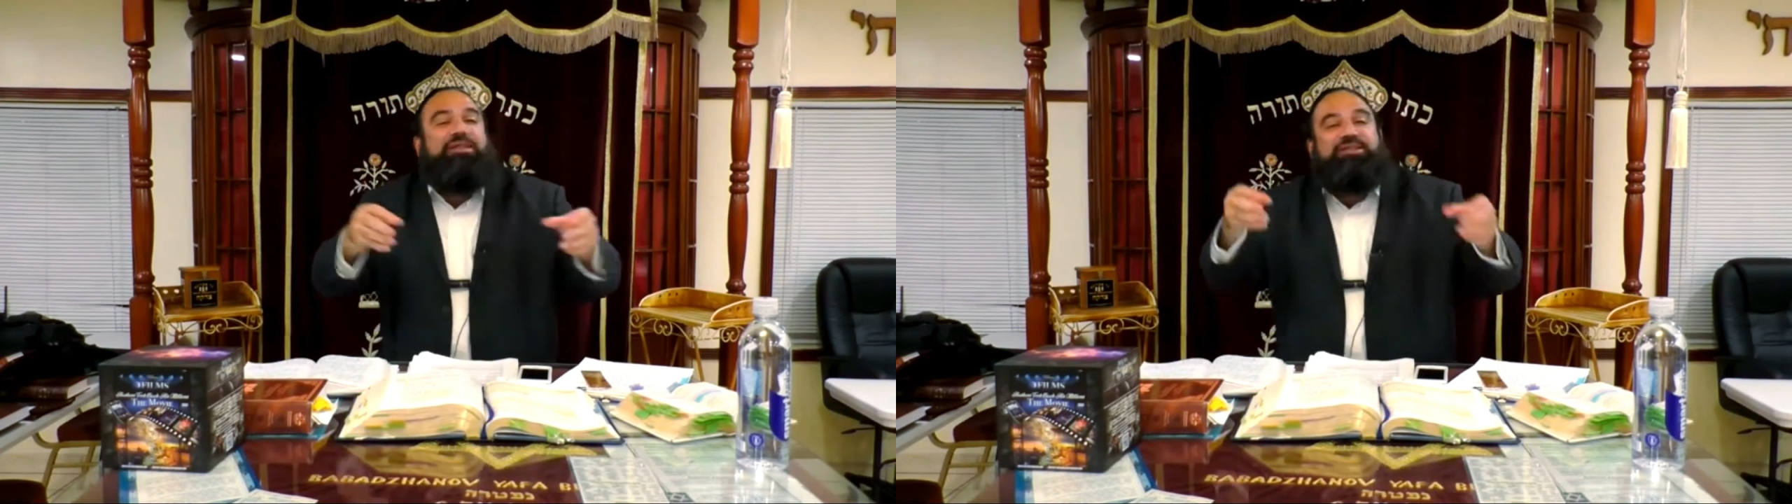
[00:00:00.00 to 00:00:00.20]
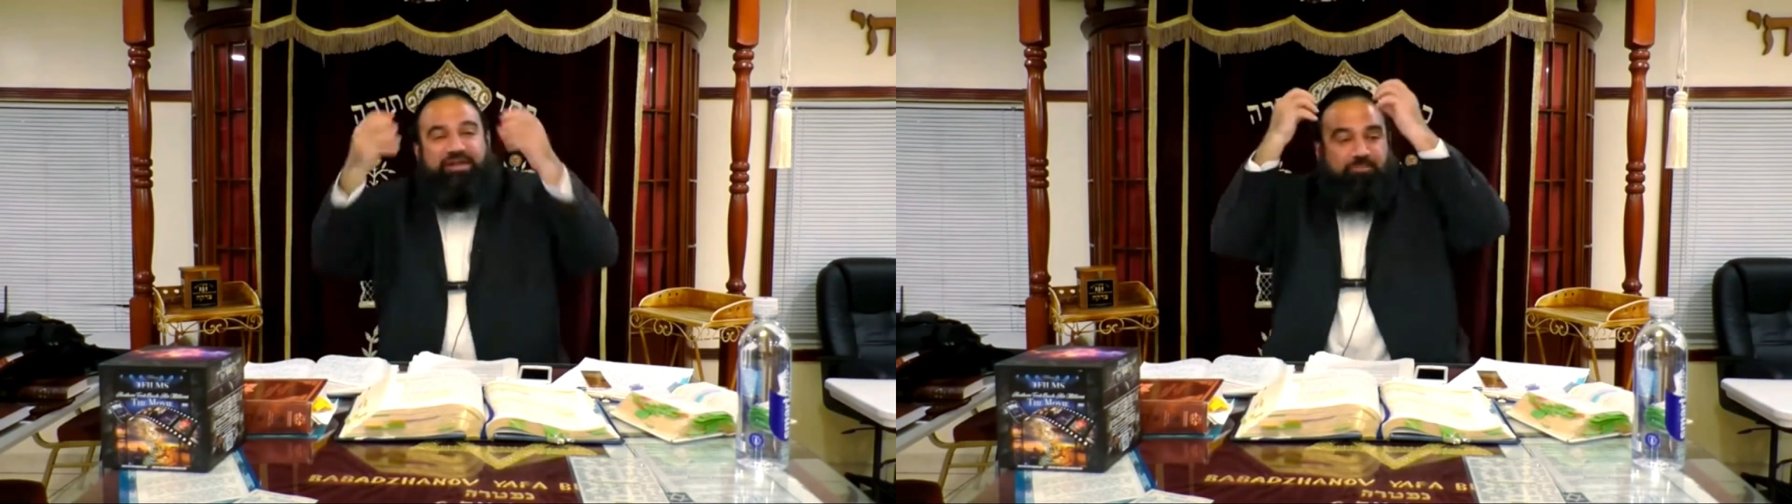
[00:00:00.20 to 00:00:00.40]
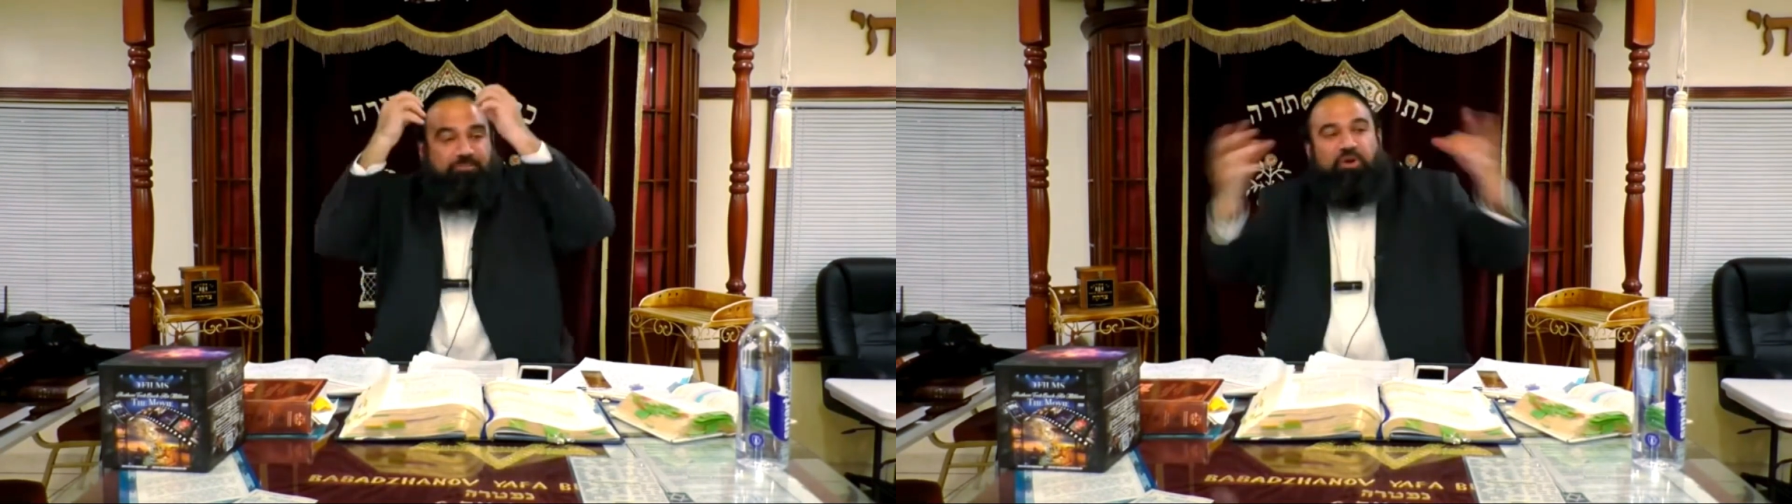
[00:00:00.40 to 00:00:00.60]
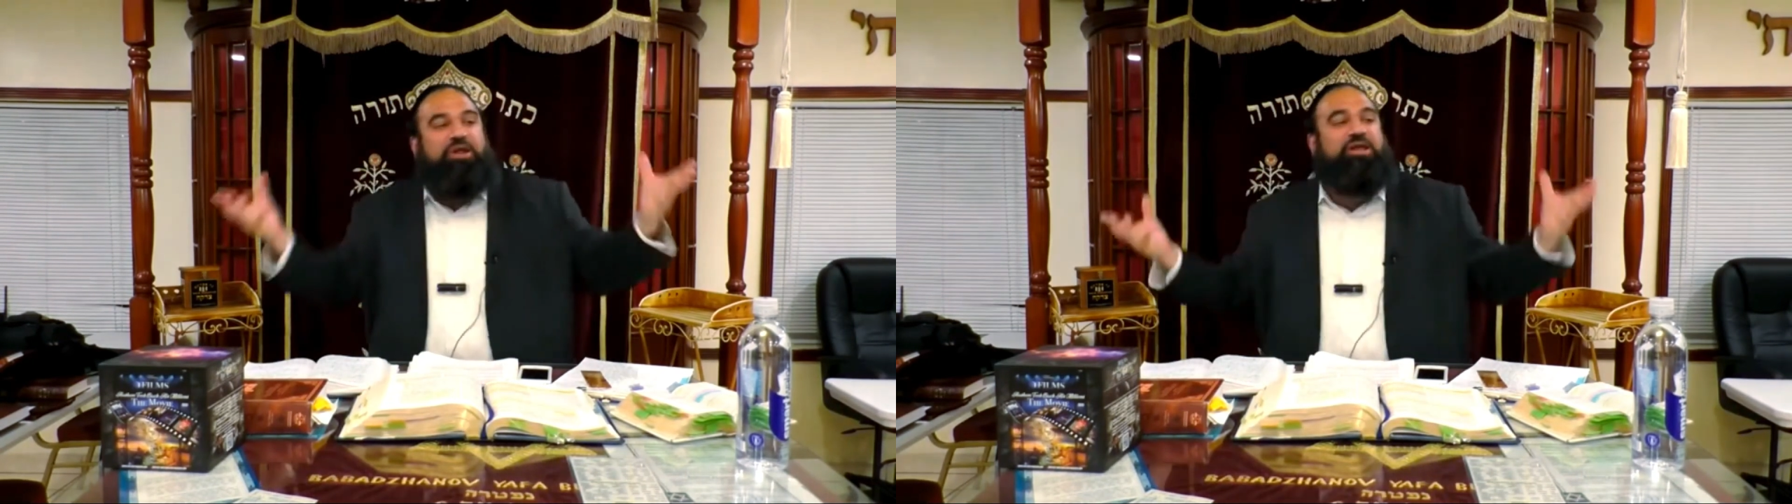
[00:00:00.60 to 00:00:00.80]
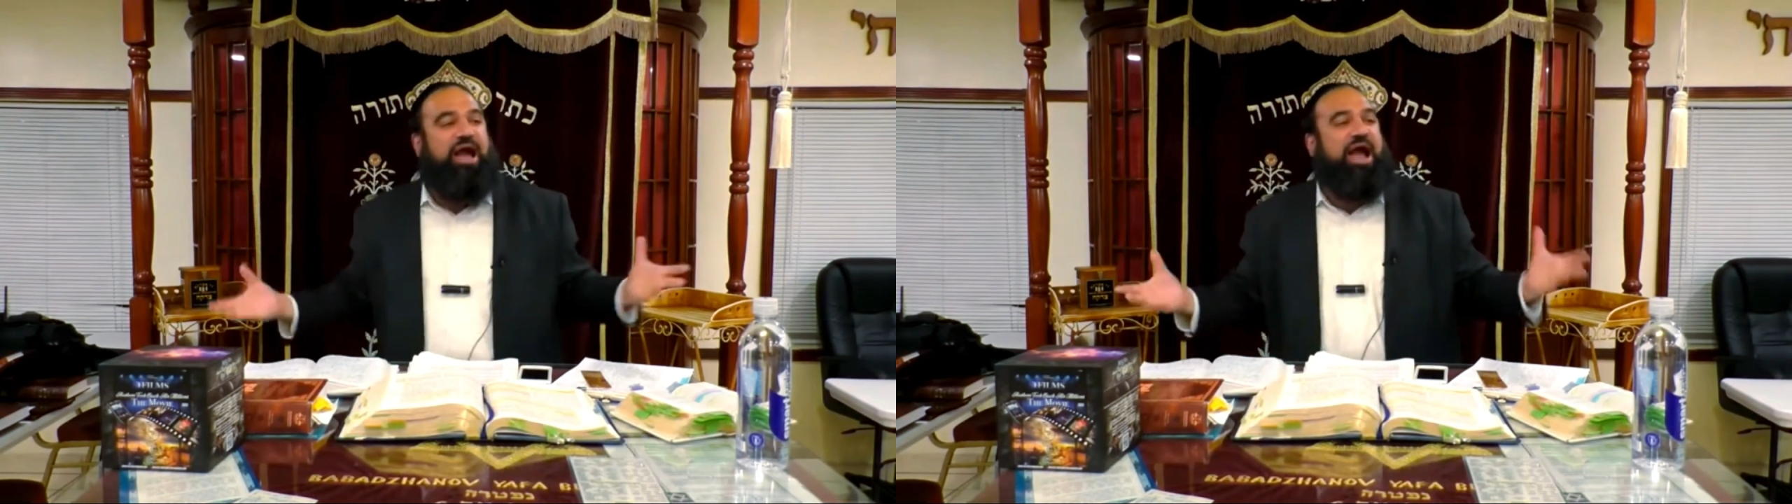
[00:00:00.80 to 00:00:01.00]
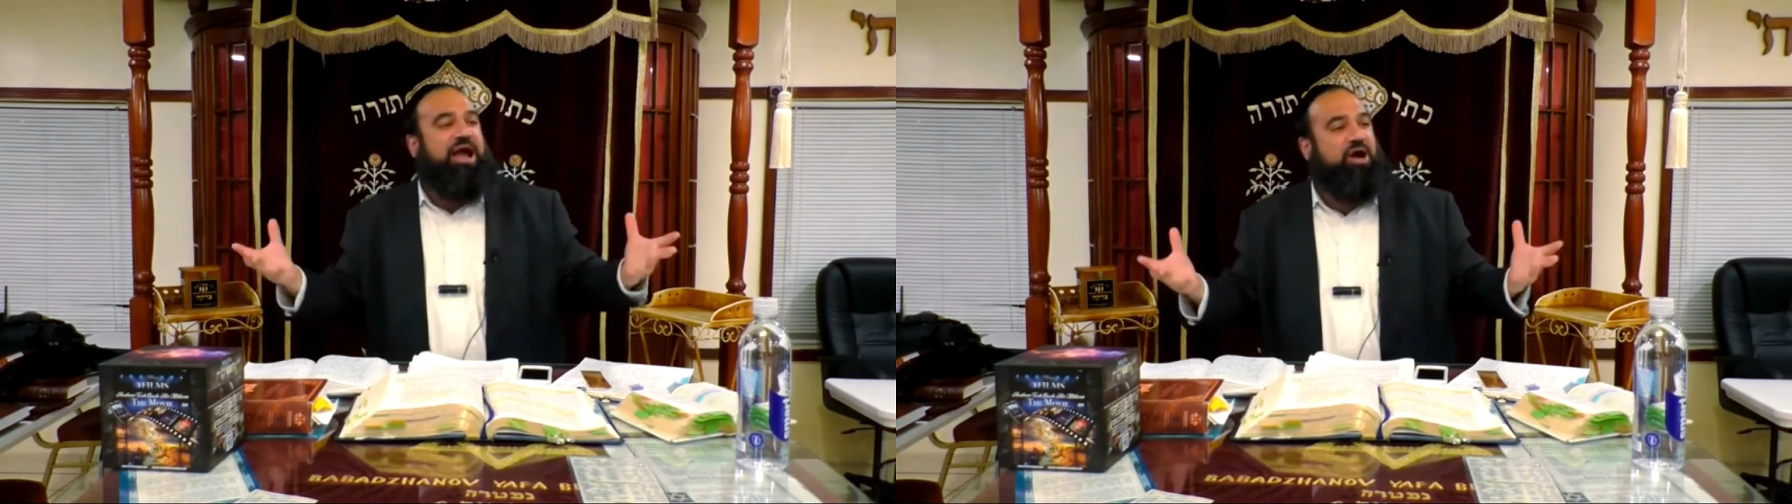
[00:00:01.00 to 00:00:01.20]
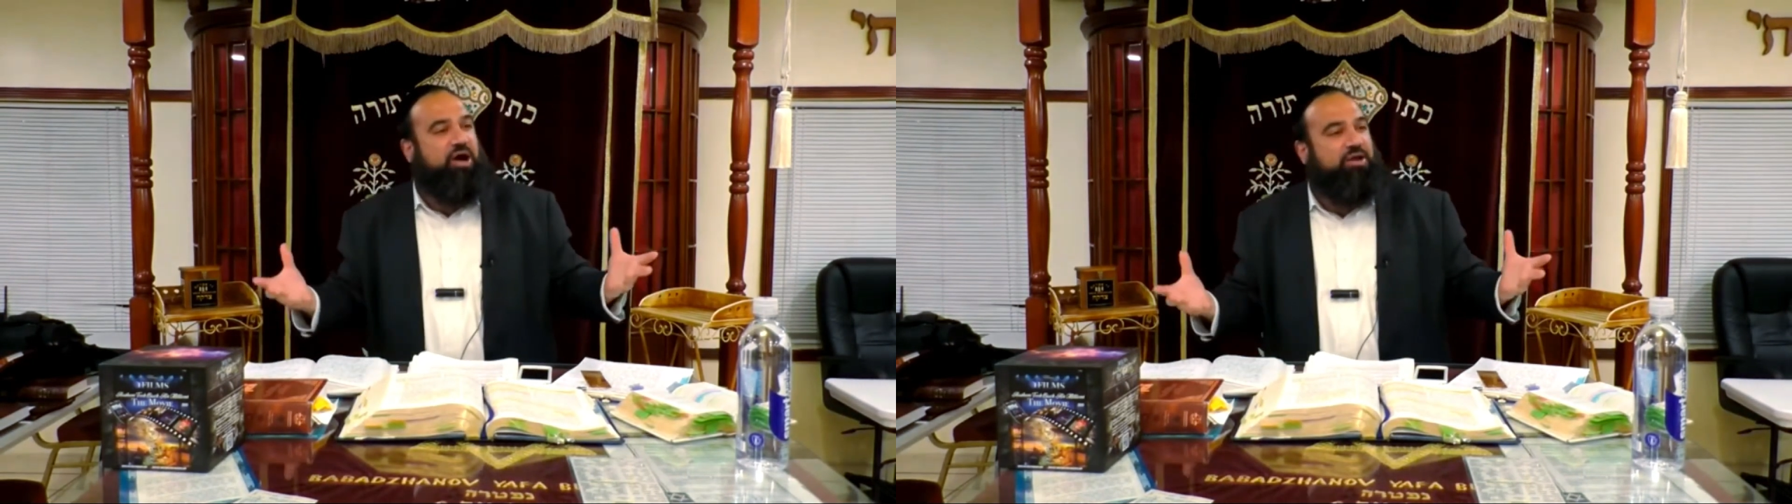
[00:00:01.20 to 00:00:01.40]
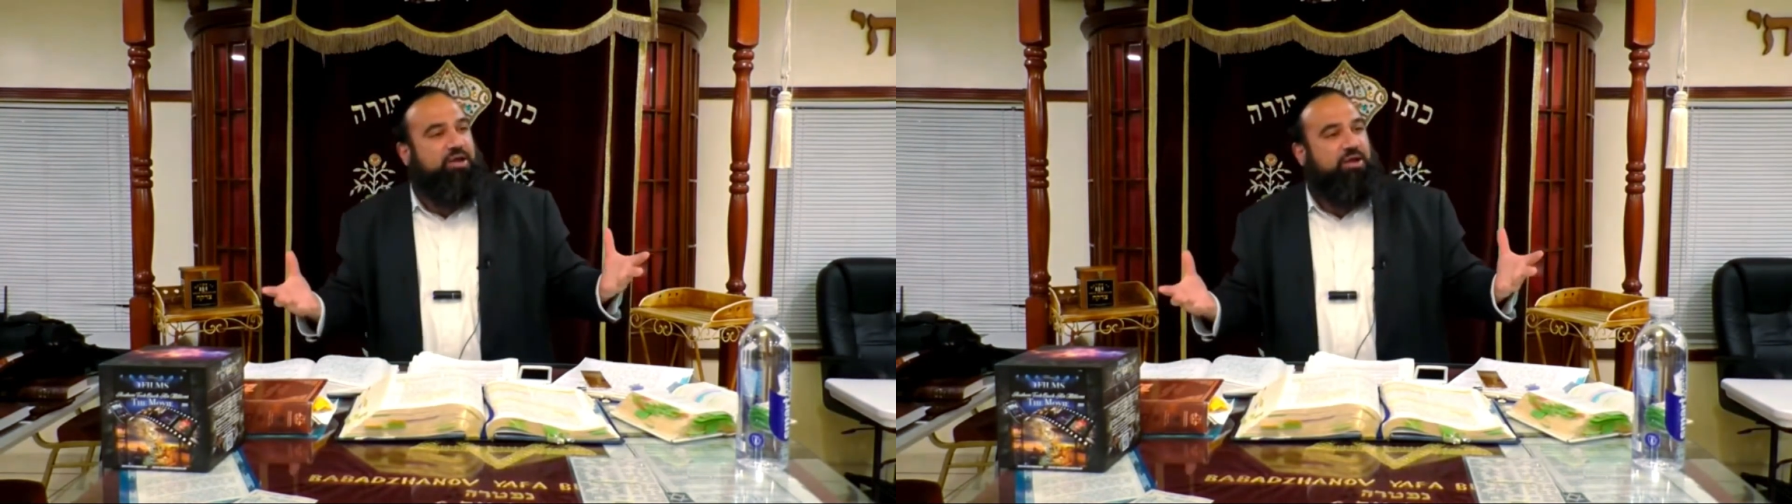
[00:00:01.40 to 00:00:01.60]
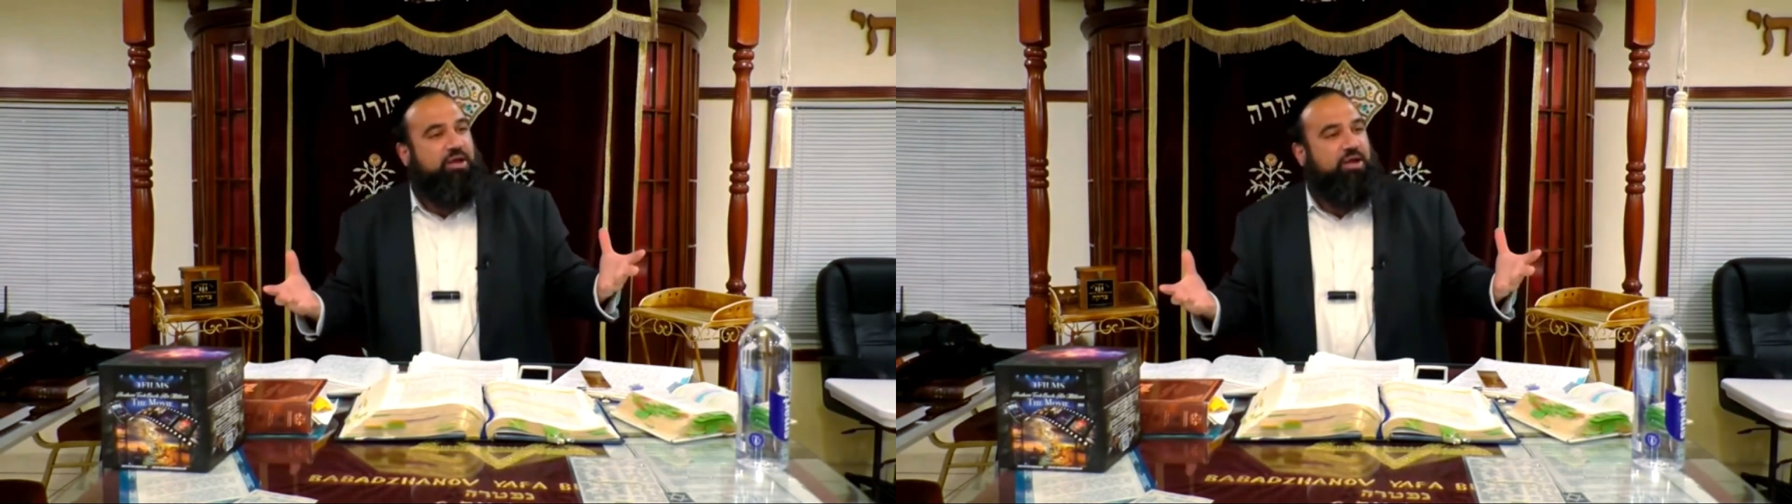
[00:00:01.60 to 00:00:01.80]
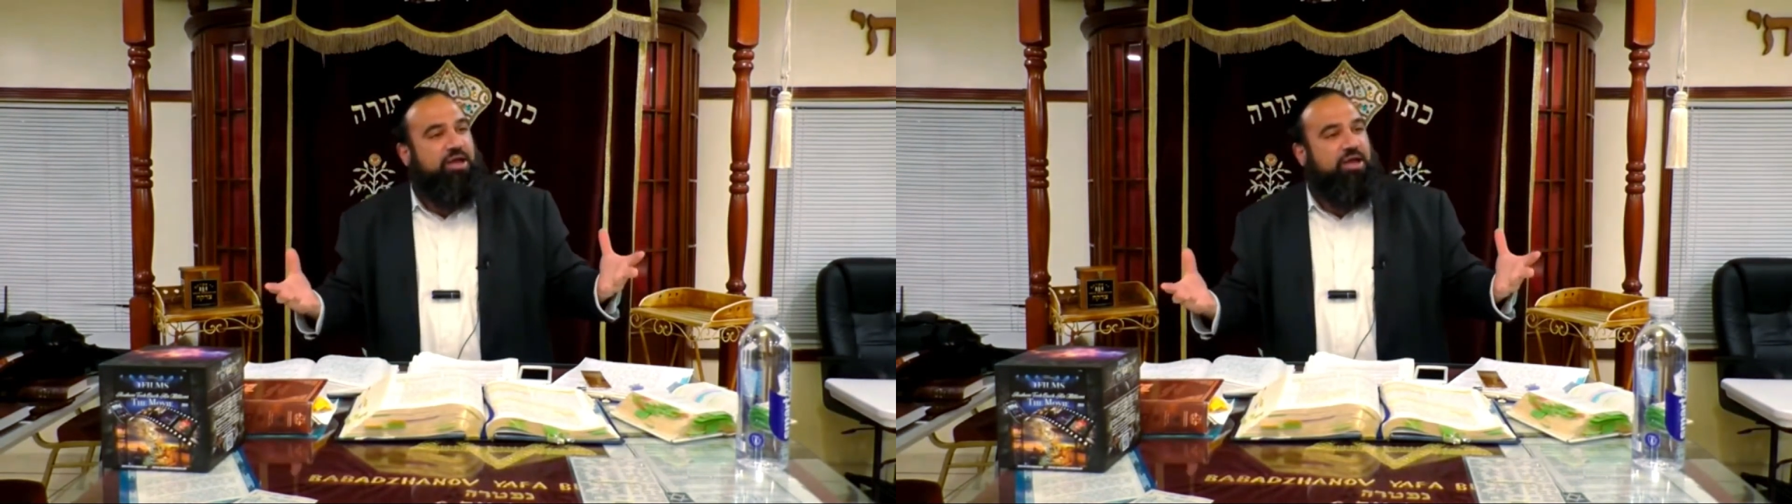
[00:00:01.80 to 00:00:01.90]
Bet Din and putting a hat on.